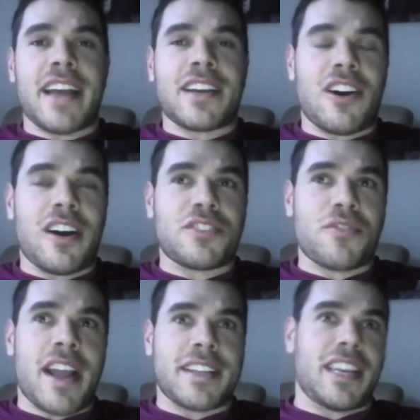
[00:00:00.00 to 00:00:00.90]
that
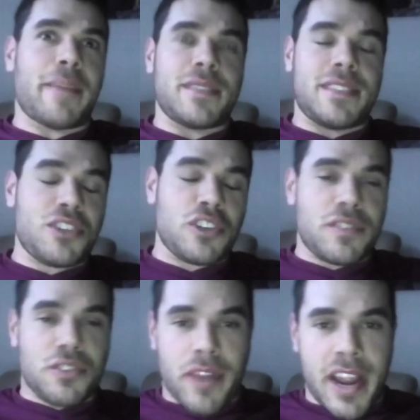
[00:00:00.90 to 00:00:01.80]
contract in a position of
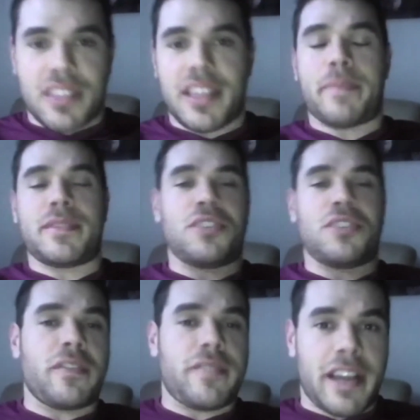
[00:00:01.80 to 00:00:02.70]
strength, a
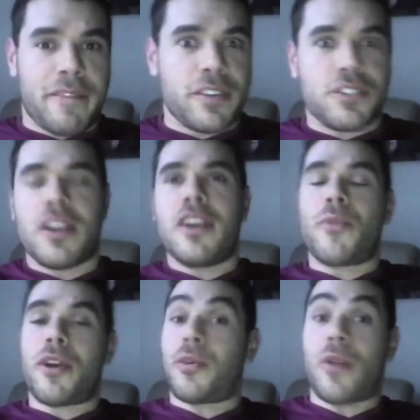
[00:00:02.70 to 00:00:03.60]
position of leverage,
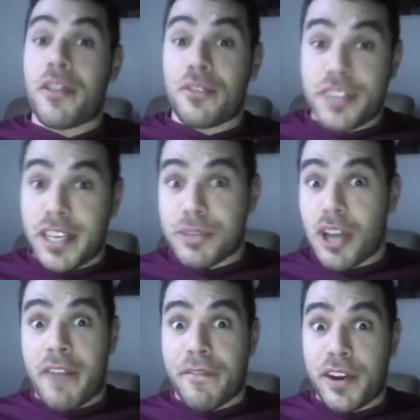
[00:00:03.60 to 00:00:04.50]
where there are other teams
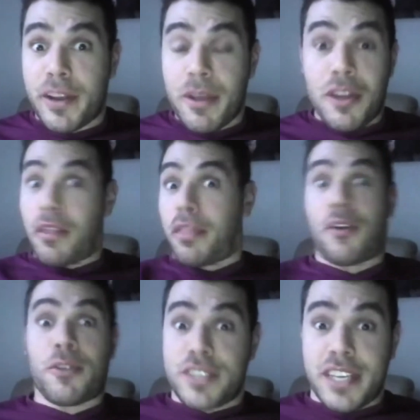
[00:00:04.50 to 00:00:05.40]
offering him
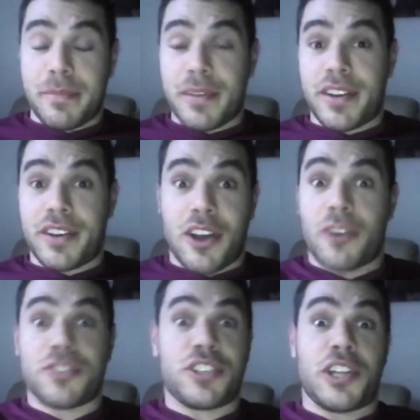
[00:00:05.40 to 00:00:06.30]
$13 million
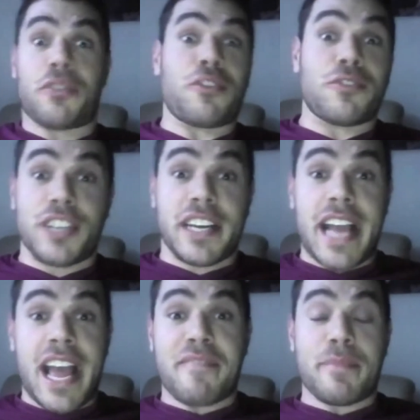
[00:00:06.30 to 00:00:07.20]
a year,
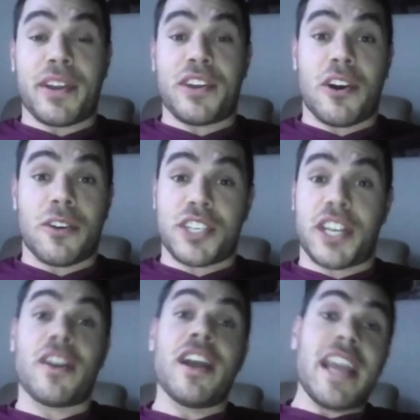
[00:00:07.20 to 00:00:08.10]
$13.5 million a
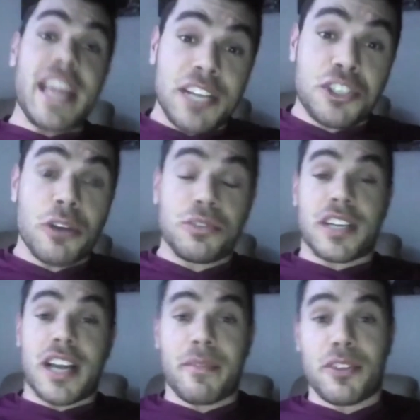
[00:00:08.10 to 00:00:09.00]
year. He chose to
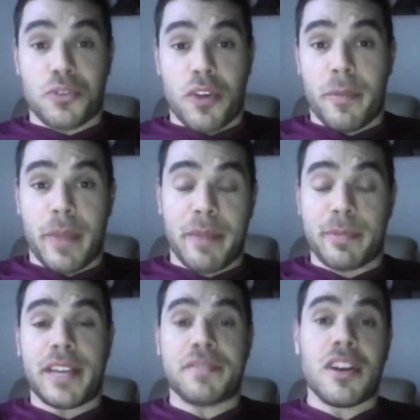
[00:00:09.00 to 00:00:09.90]
come to the Toronto
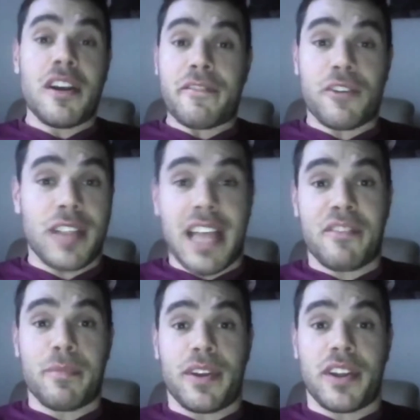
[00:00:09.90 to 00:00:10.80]
Maple Leafs for
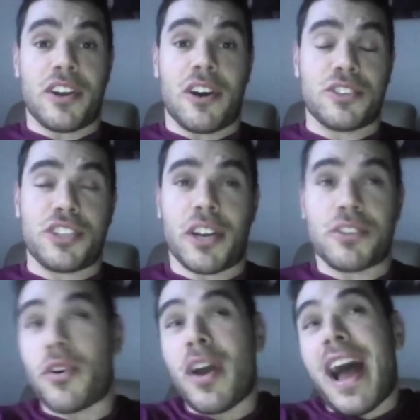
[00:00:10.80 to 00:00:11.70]
$11 million a year.
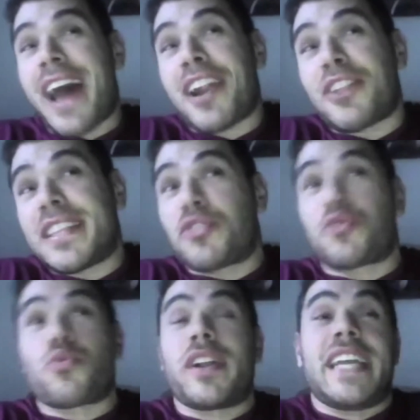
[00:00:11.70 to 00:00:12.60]
So I don't think
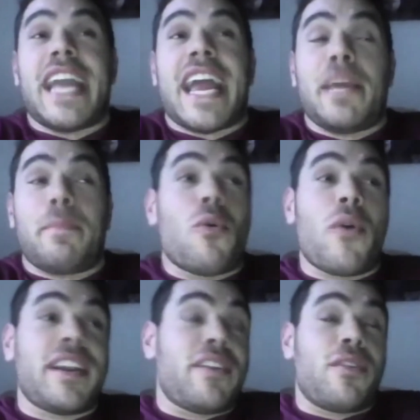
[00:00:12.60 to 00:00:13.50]
there's really any
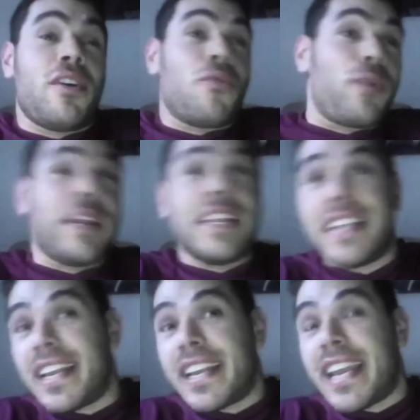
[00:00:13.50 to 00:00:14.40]
point in
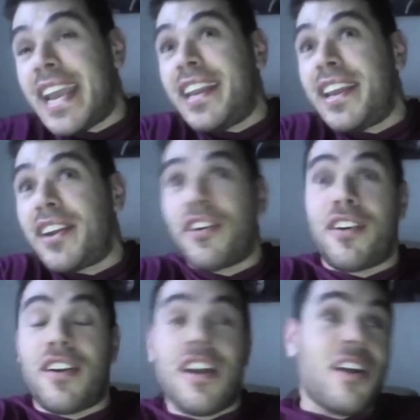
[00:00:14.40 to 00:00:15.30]
relitigating
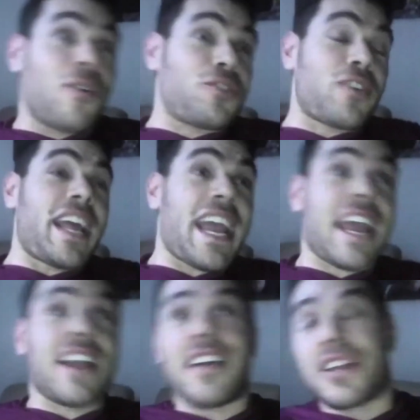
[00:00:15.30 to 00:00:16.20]
or trying to
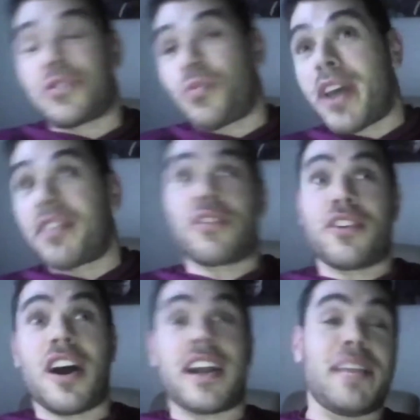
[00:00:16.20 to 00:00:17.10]
analyze whether or
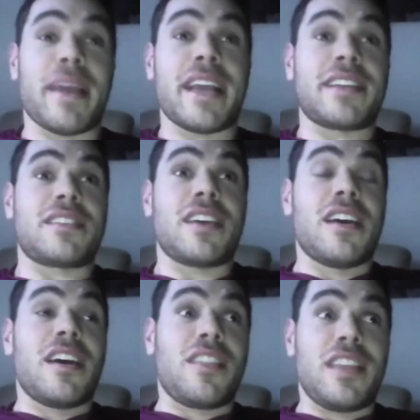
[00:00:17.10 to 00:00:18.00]
not he makes
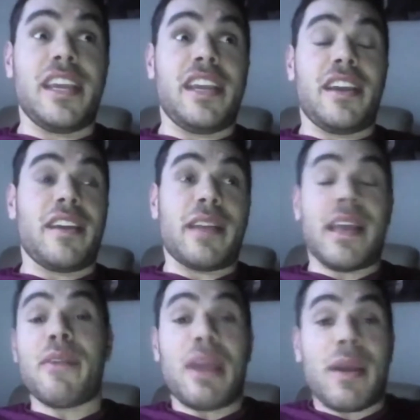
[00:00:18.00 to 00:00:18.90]

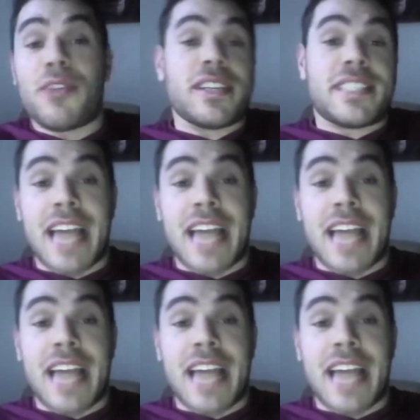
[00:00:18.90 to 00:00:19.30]
whether his